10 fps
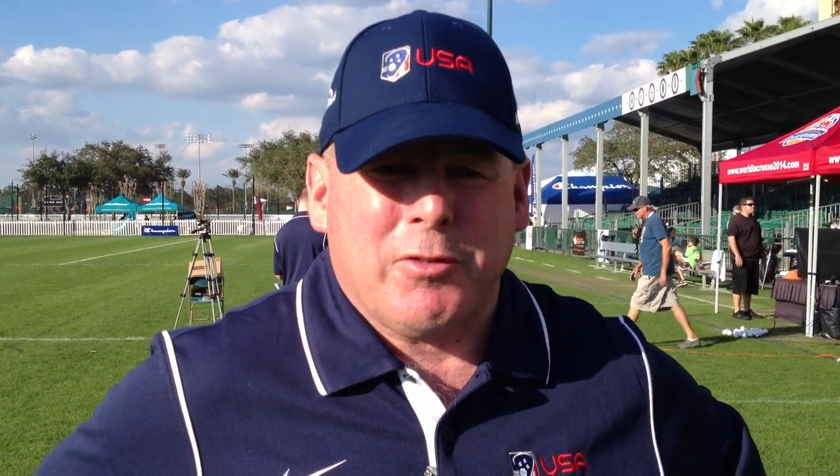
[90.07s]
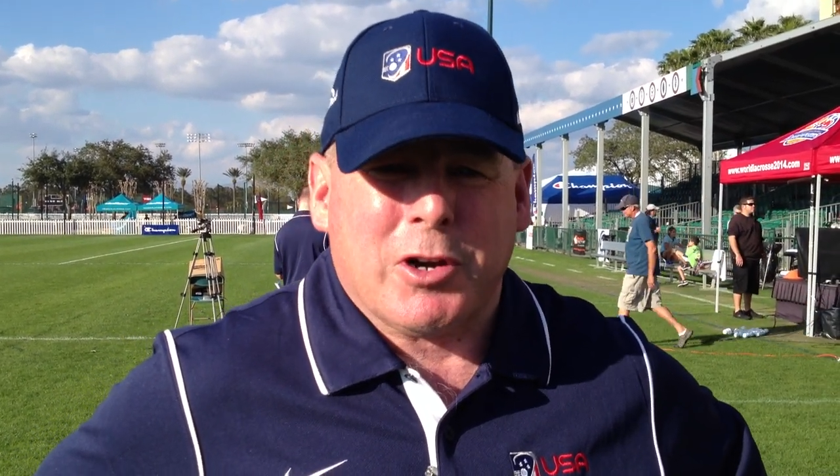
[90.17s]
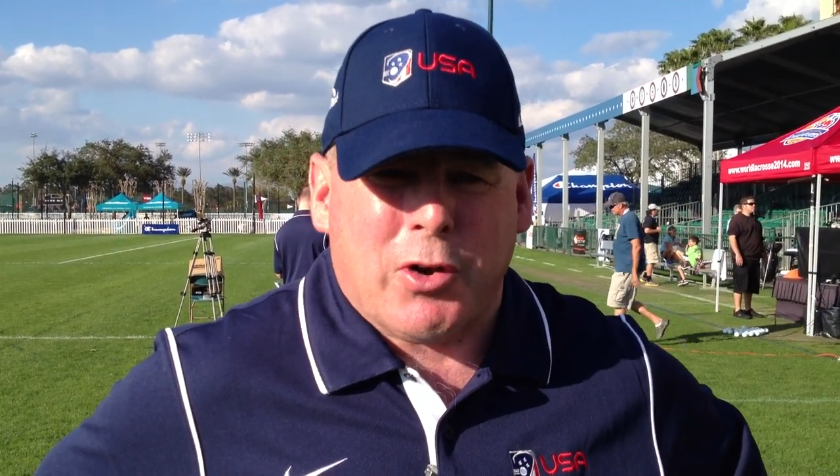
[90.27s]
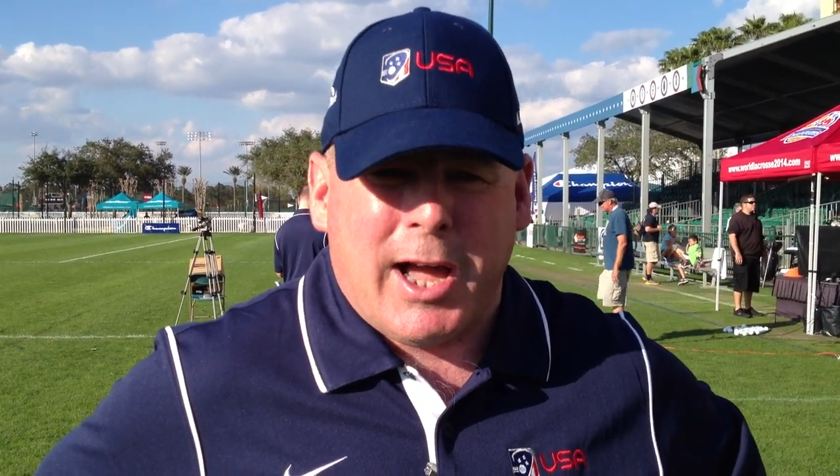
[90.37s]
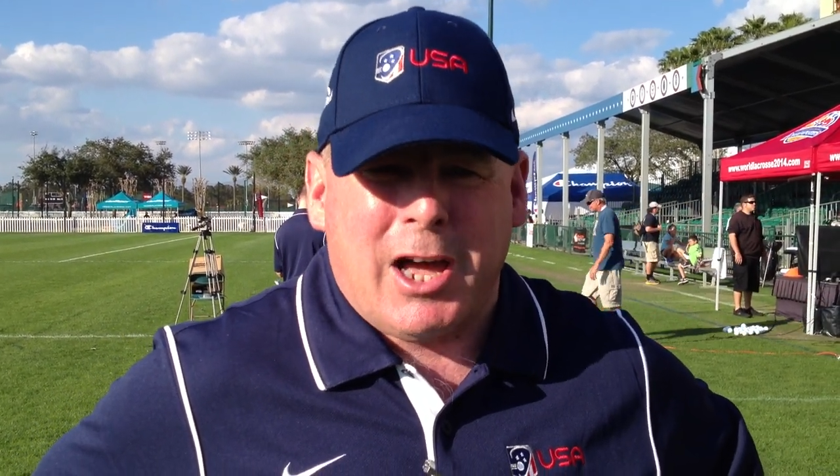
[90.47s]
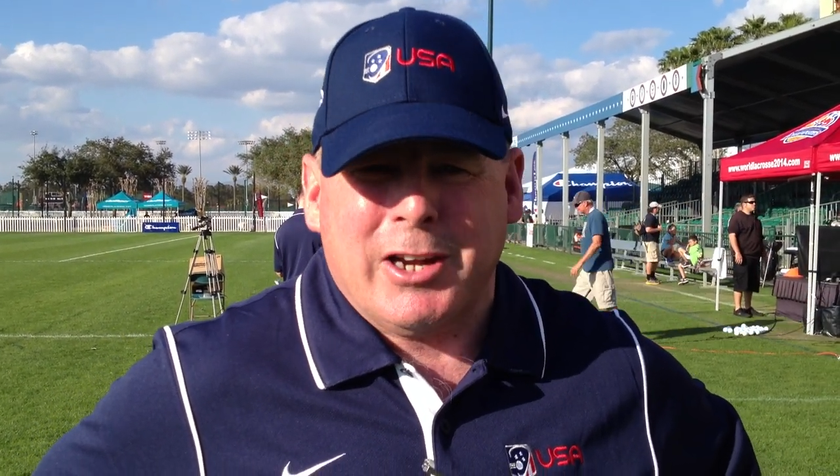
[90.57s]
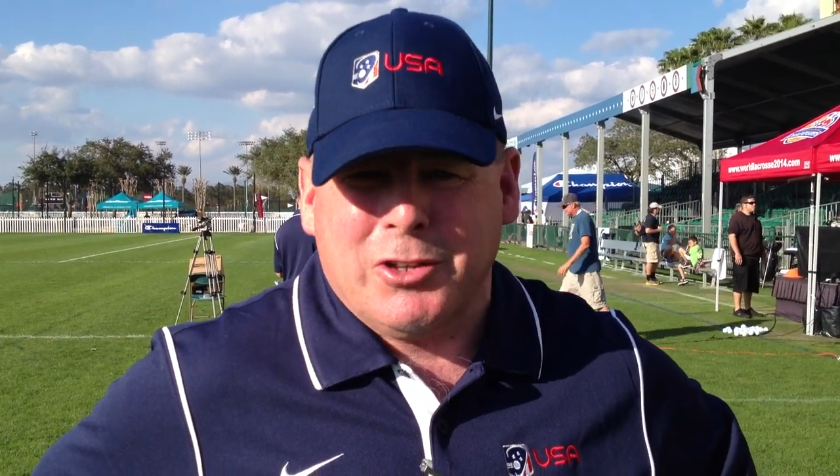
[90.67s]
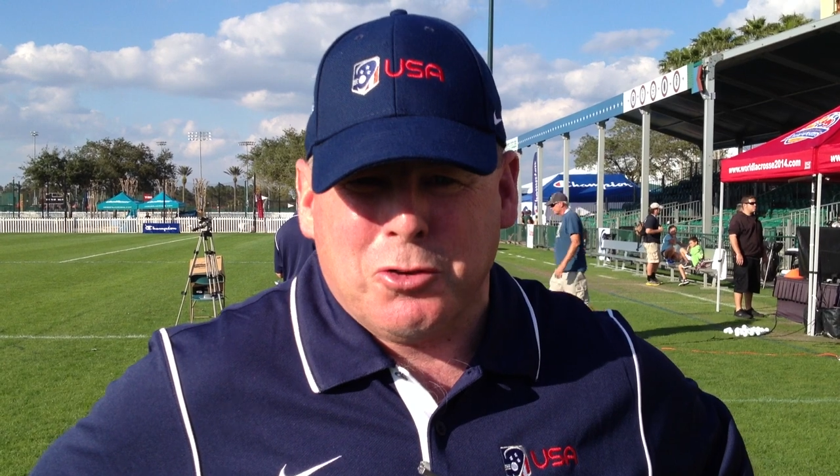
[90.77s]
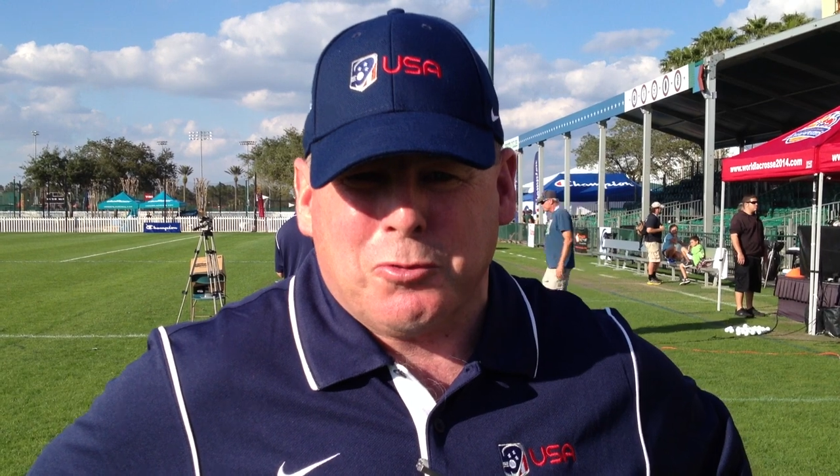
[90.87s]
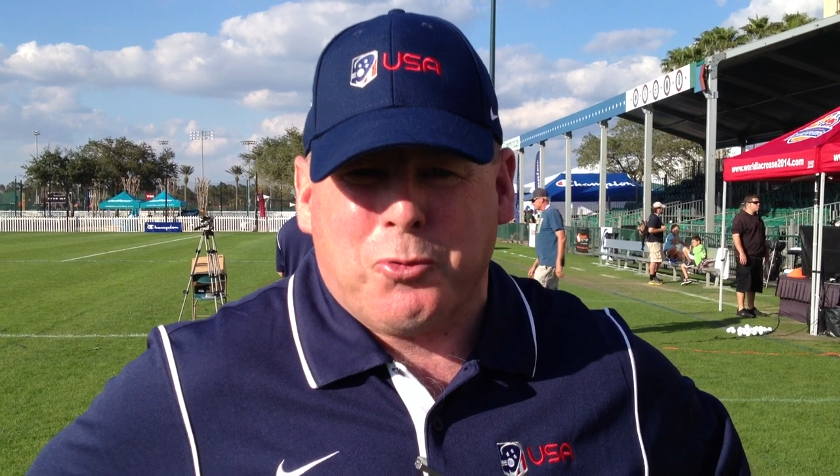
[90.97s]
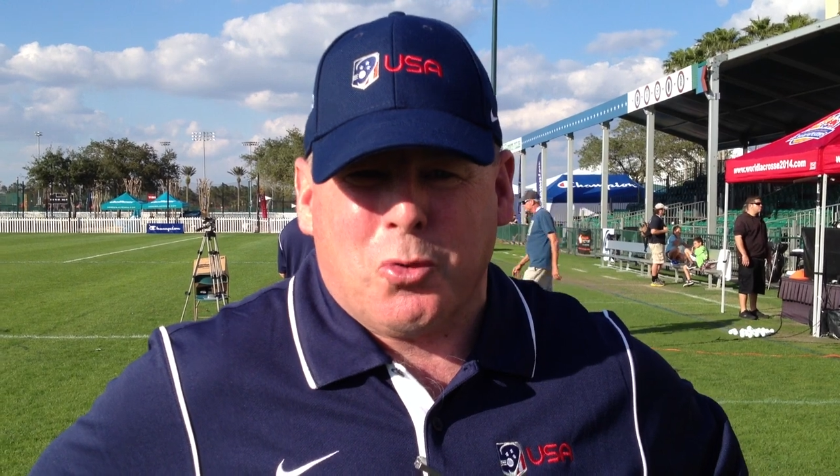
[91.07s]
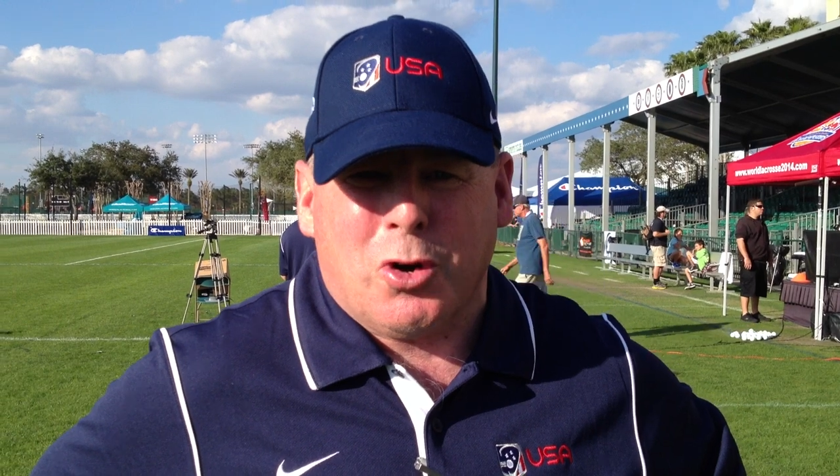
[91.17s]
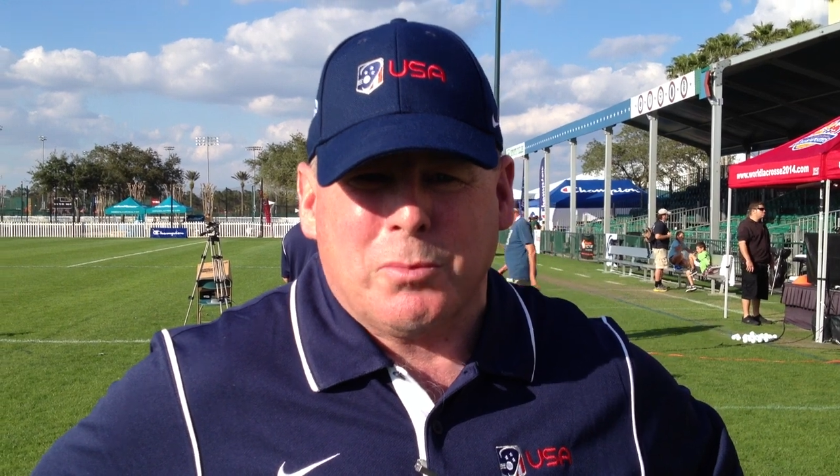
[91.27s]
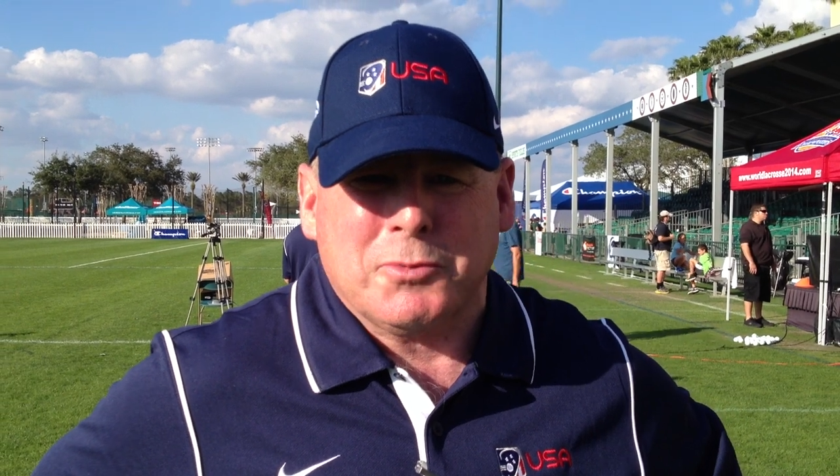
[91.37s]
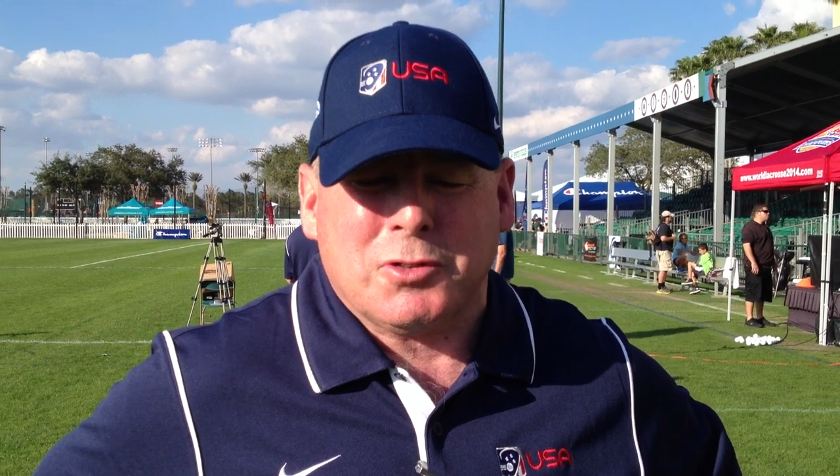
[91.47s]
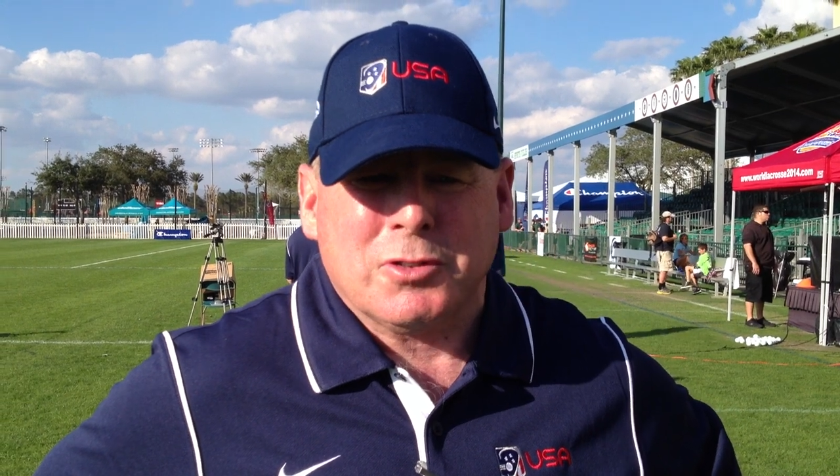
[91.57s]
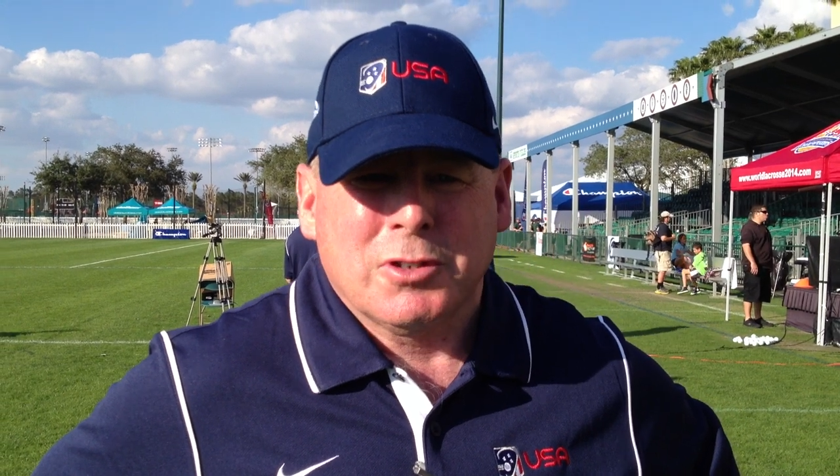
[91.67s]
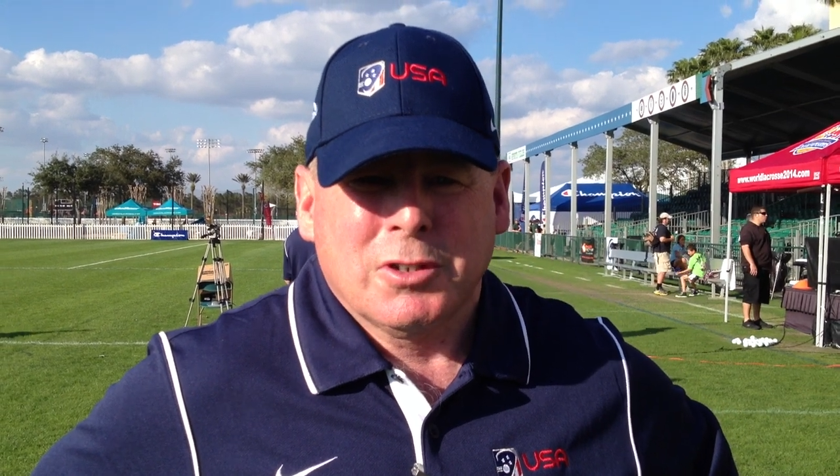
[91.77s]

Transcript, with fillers: of a crowd in uniforms.